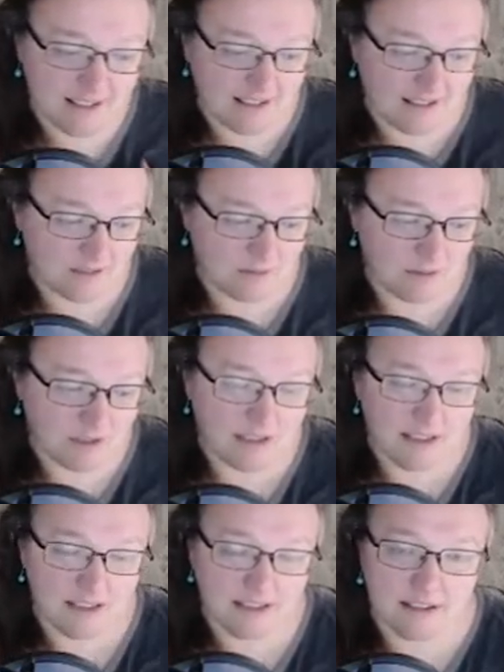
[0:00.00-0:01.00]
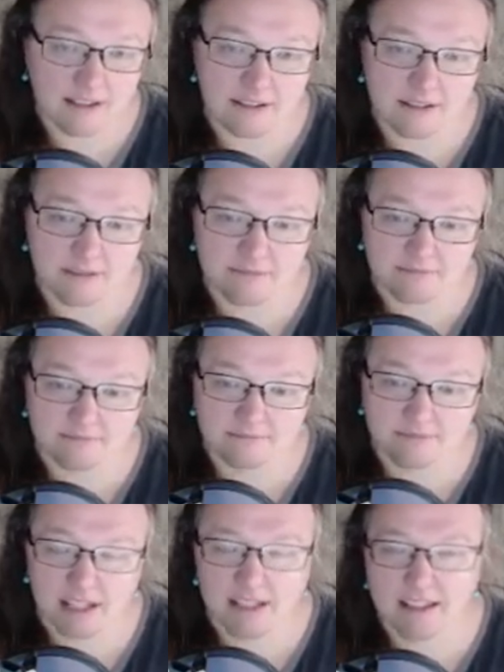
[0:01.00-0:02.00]
really, um,
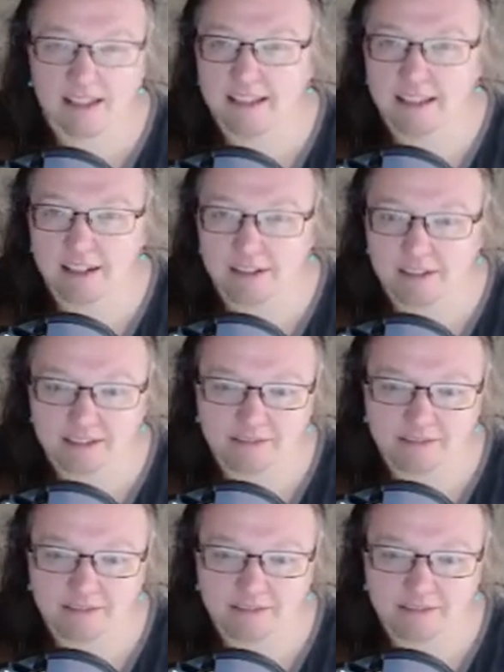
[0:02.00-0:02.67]
I like hearing.